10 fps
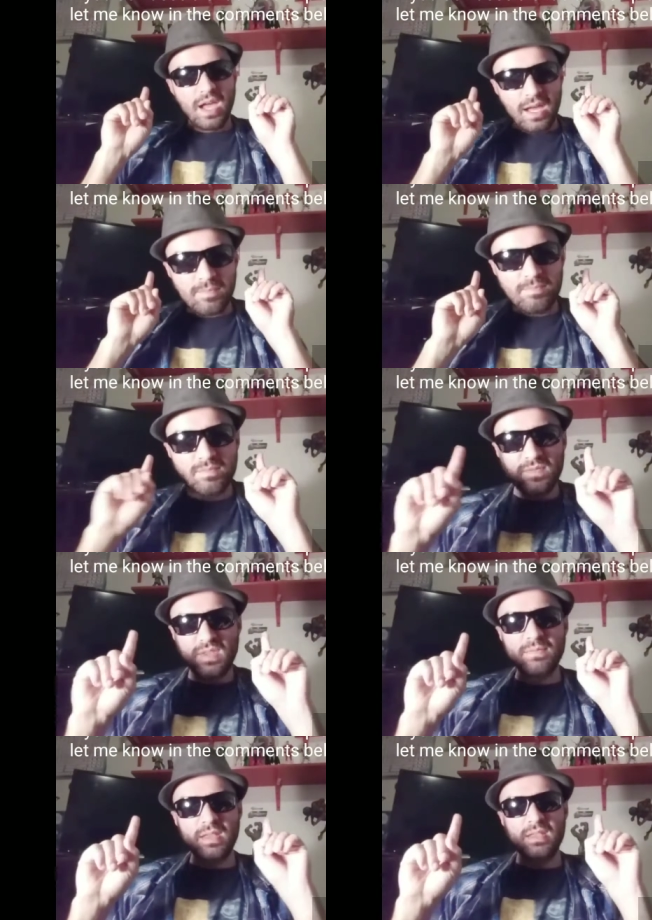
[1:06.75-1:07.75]
And
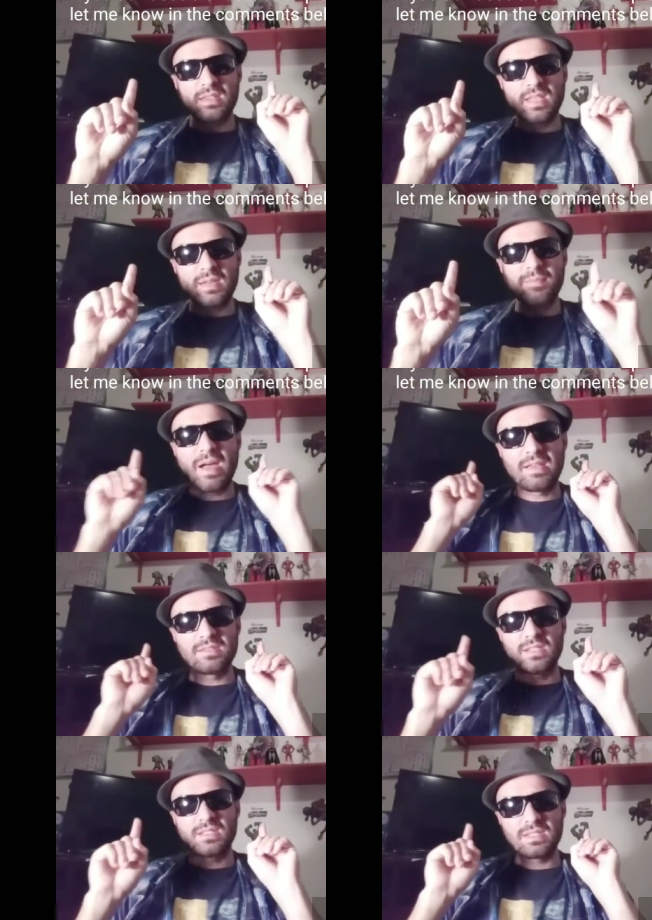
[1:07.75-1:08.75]
something to keep in
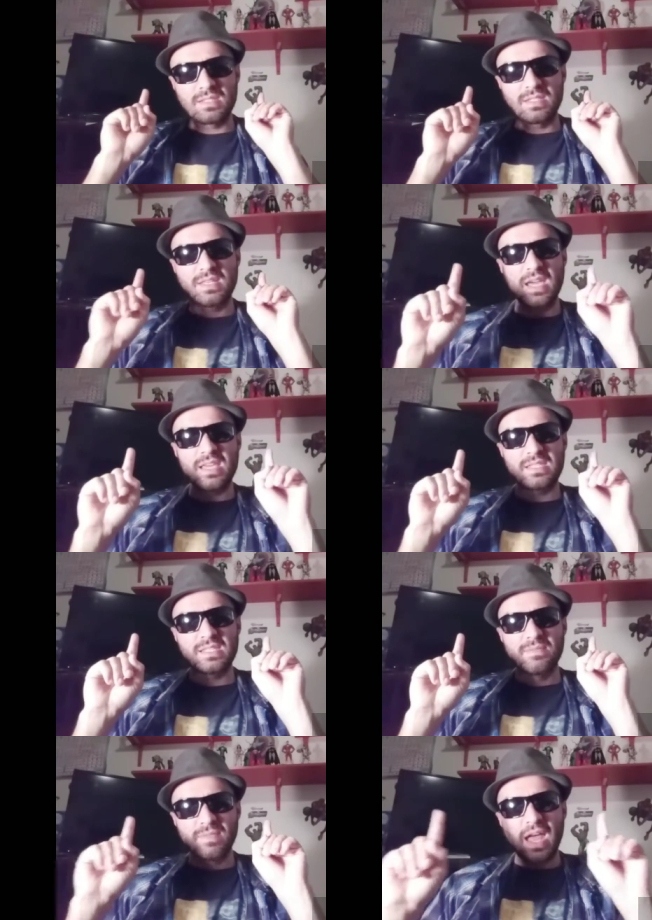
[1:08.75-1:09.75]
mind just in
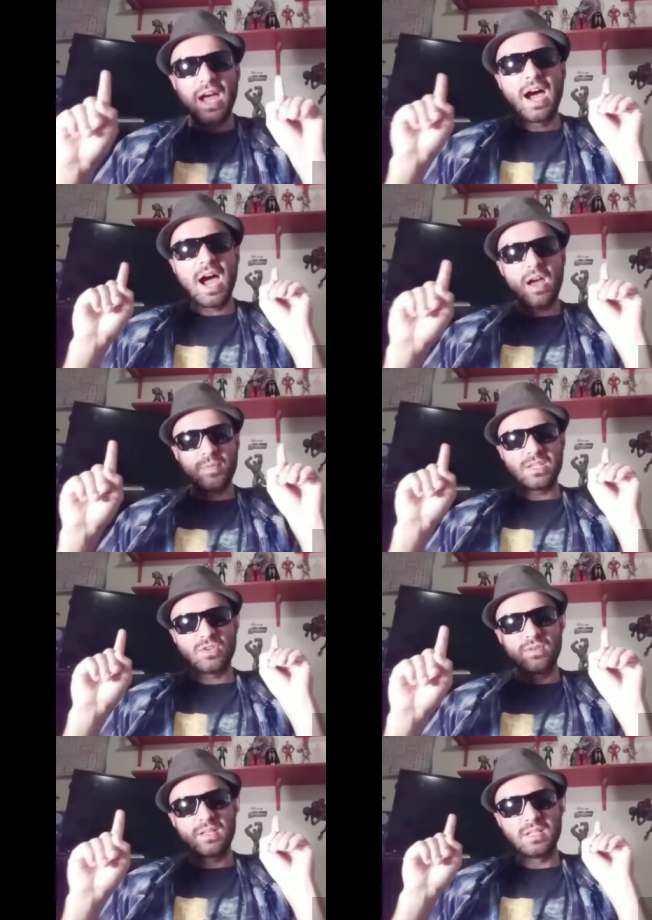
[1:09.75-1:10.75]
case, I'll be
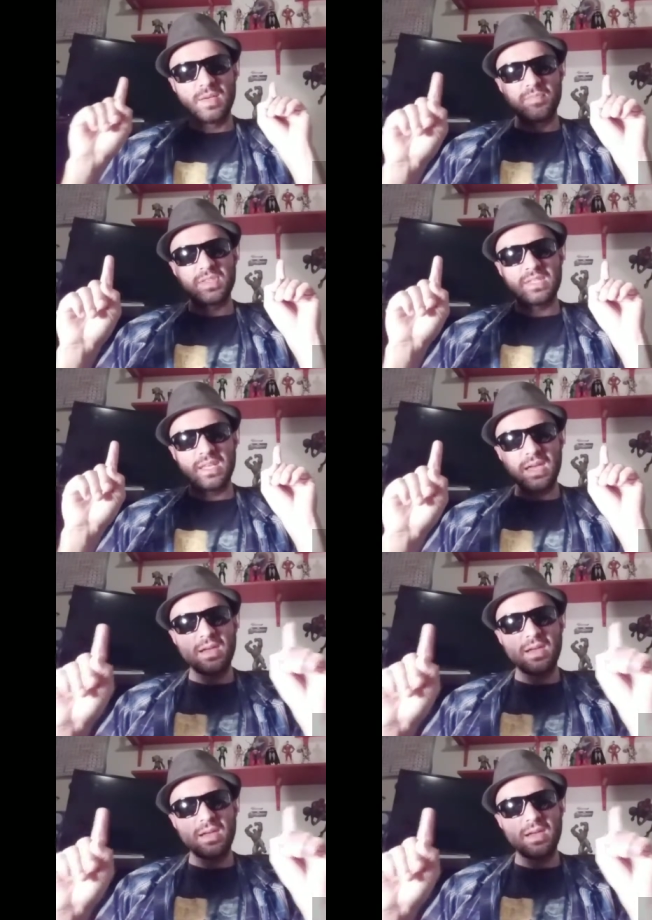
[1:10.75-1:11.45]
showing clips.